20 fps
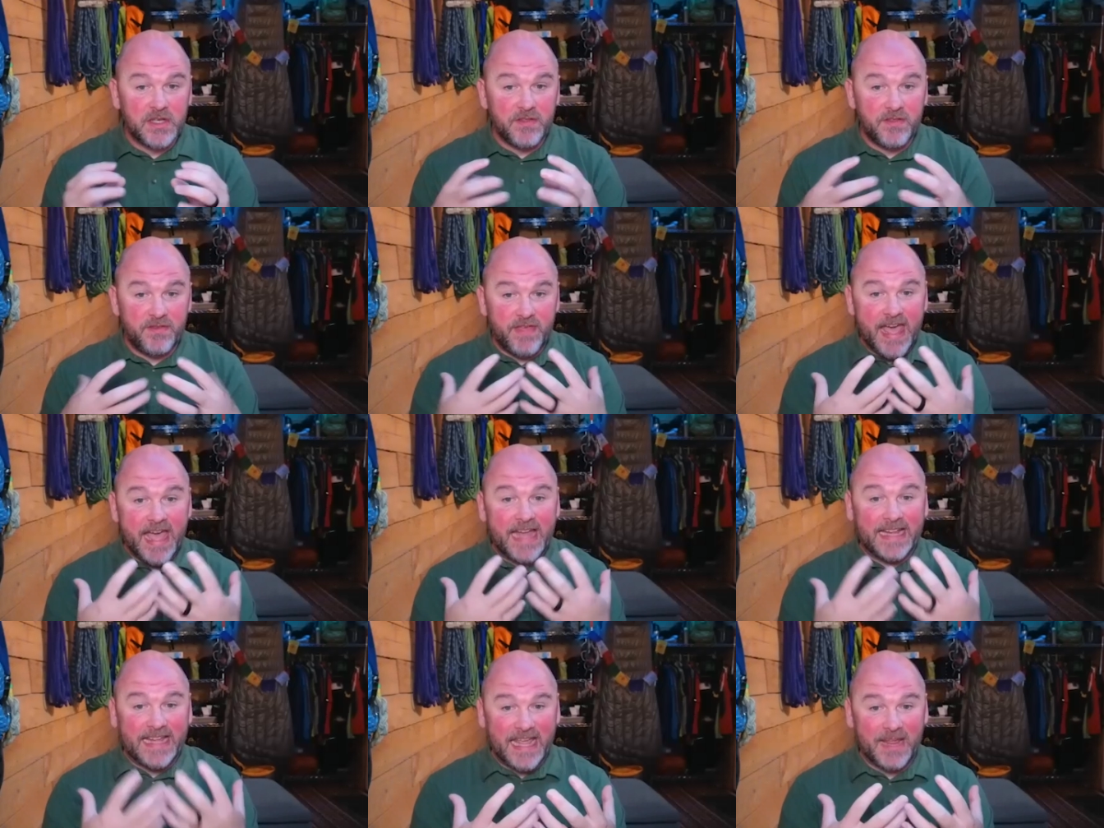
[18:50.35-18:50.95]

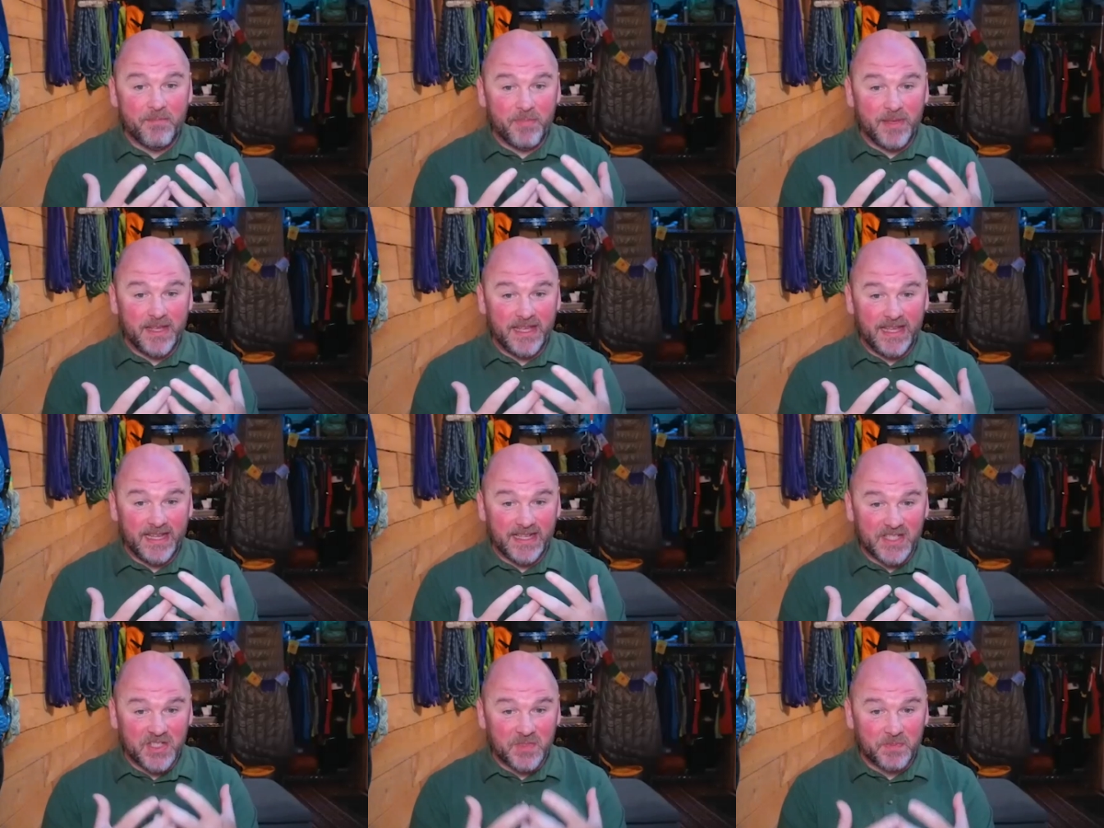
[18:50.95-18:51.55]
that can be
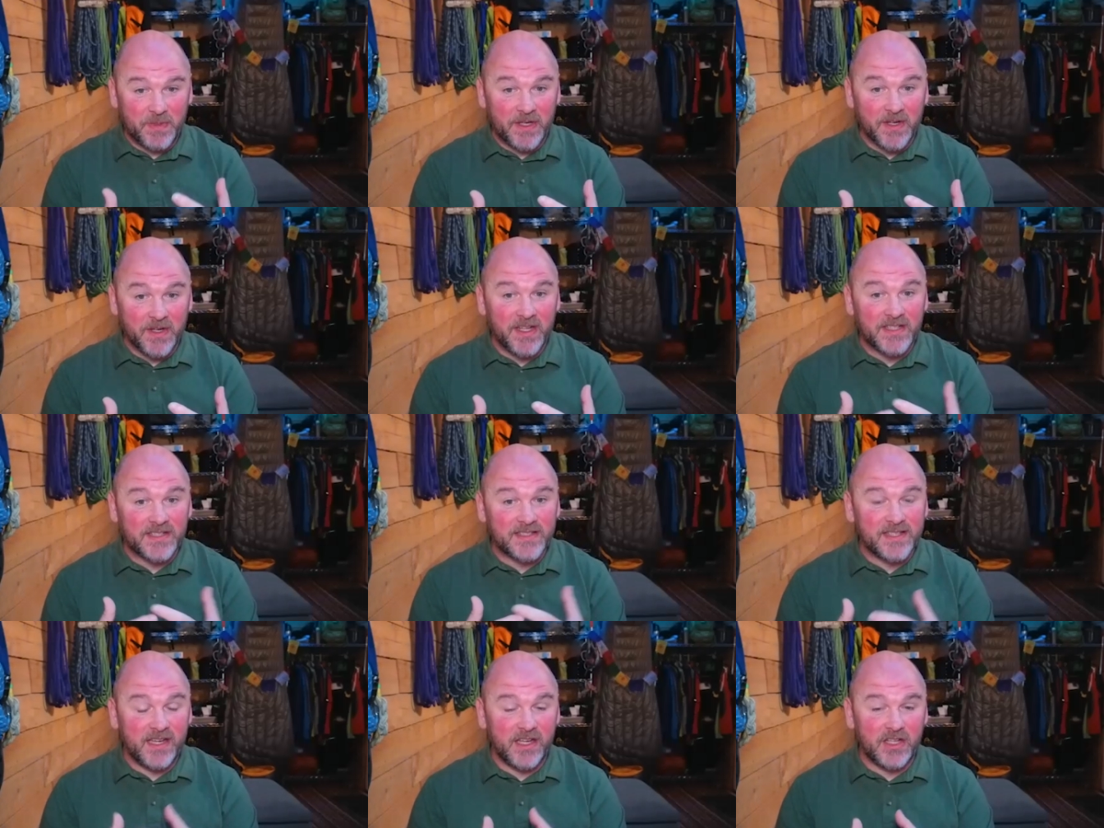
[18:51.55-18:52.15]

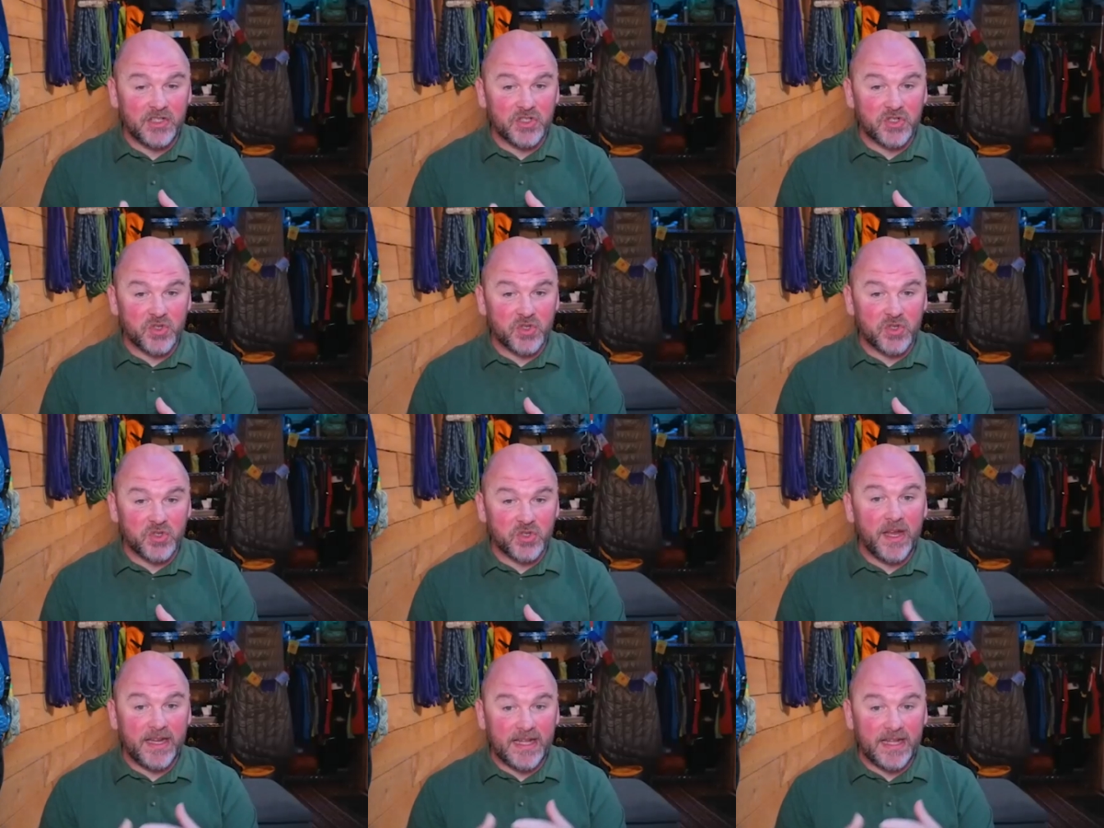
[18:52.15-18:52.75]
experienced and
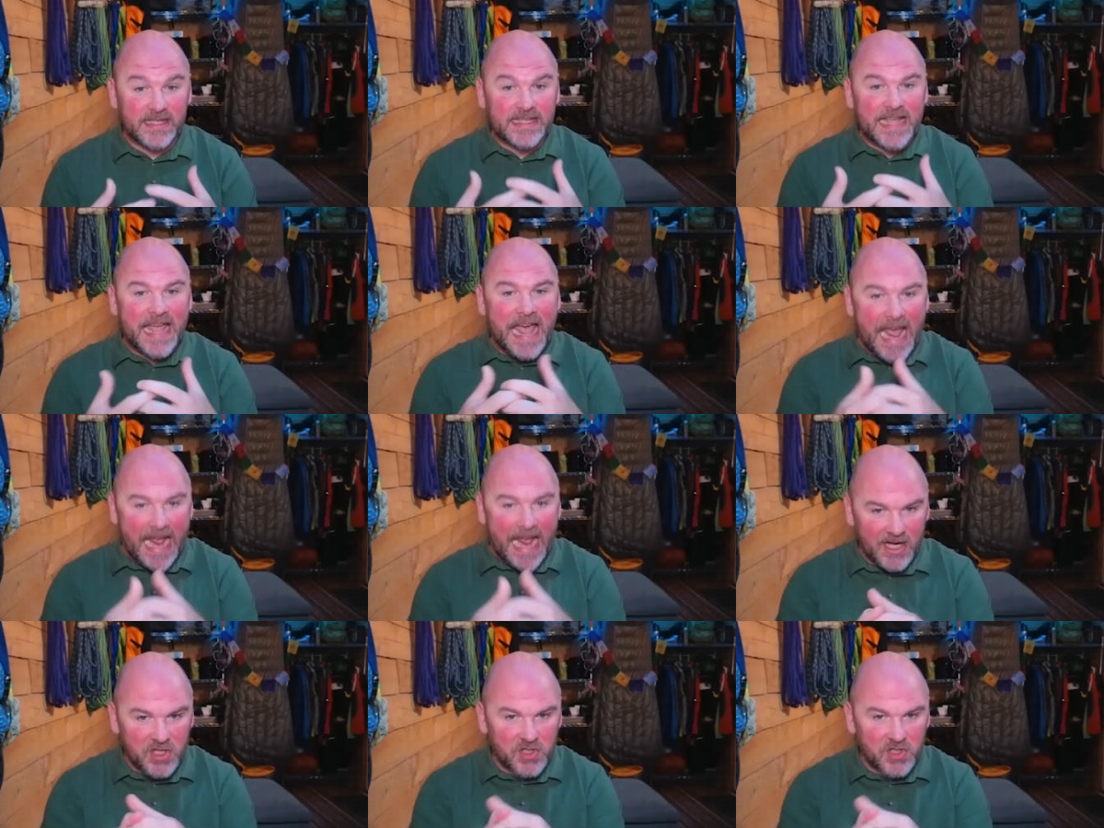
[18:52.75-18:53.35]
enjoyed is
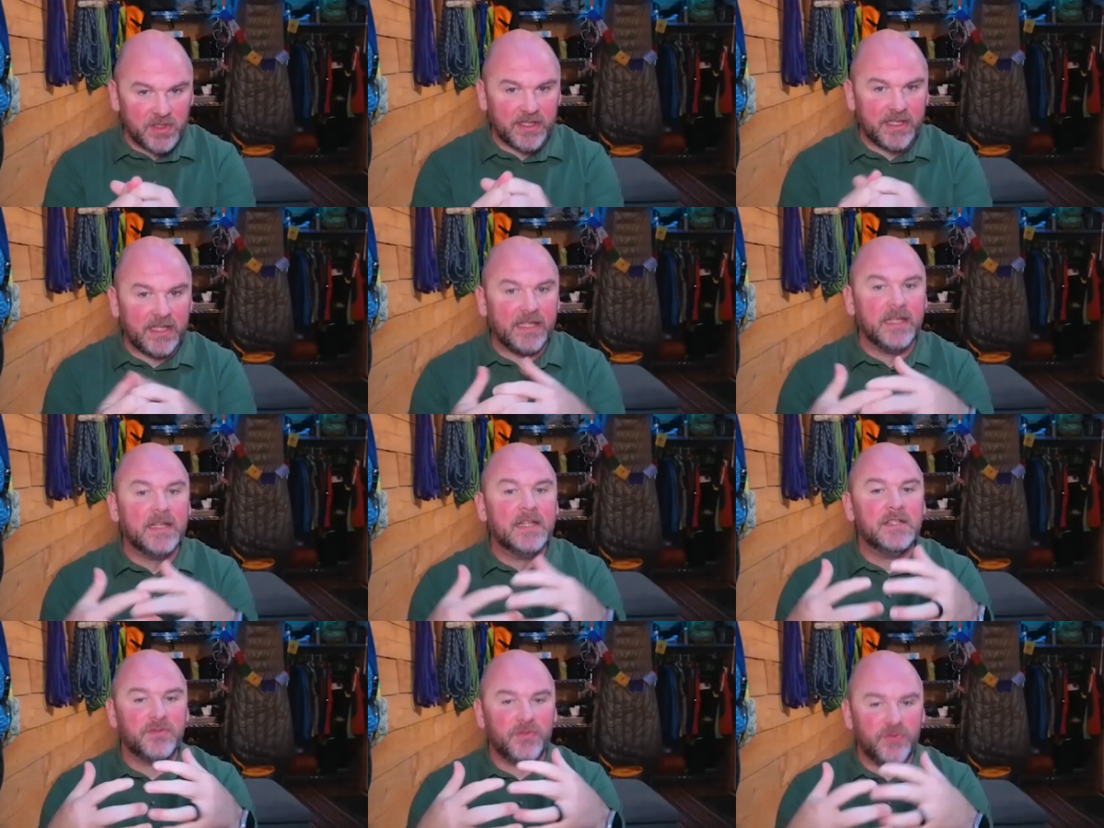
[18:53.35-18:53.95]
actually
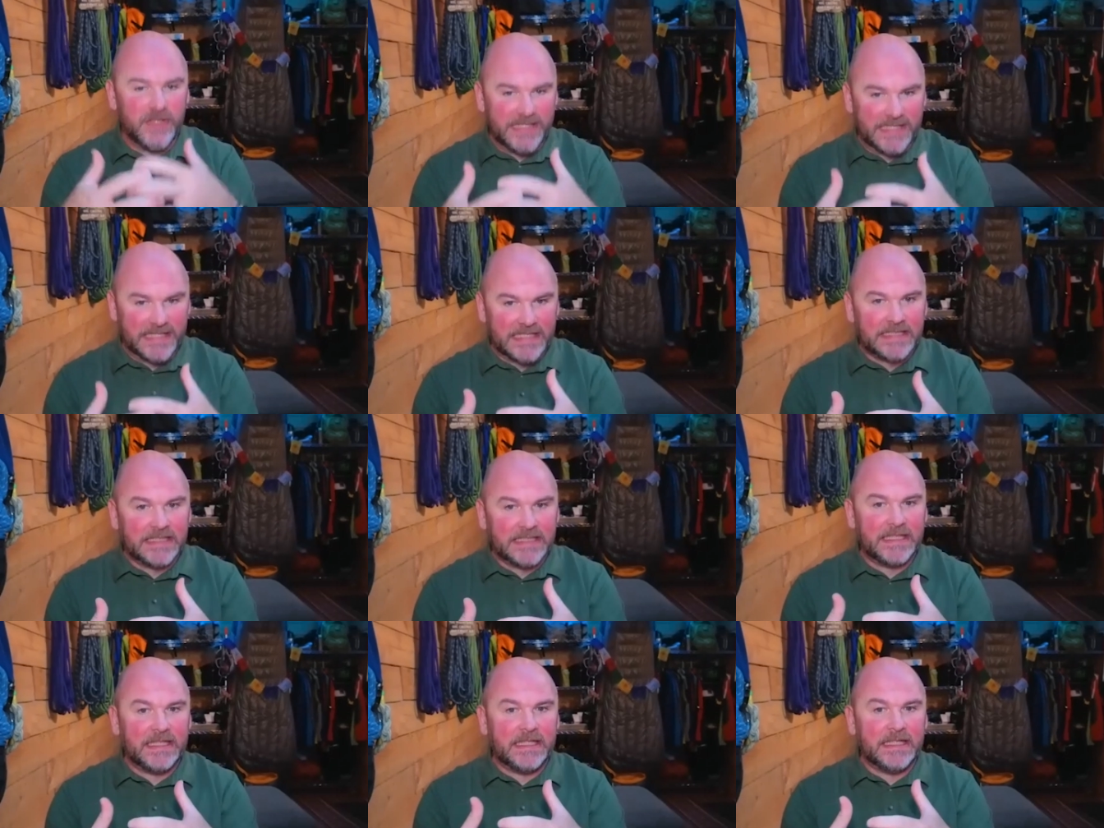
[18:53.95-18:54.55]

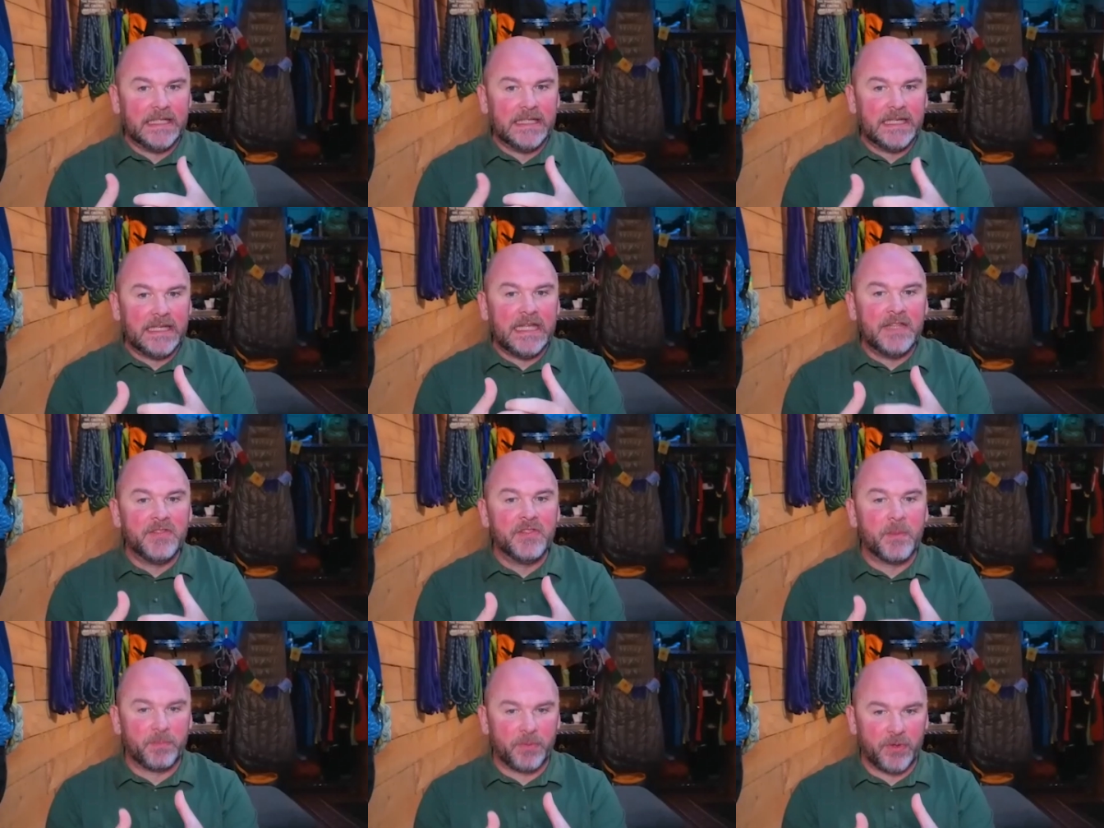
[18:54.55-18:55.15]
physically
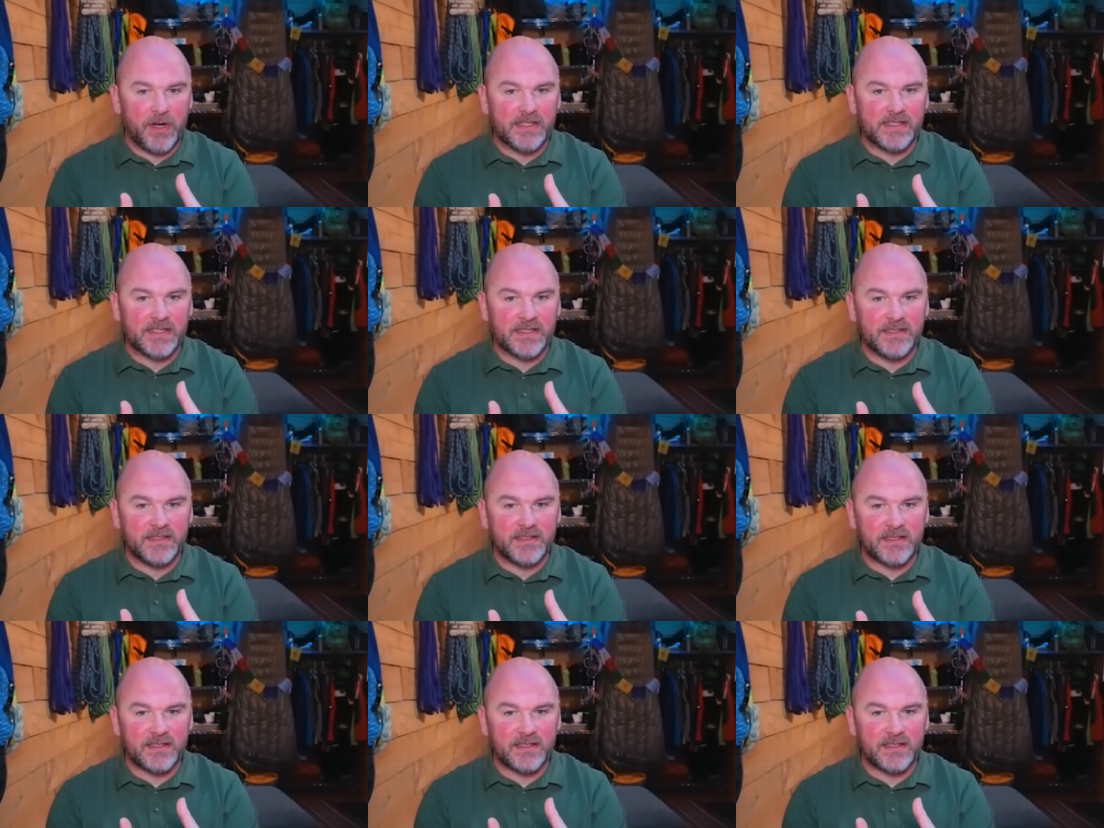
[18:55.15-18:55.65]
in the presence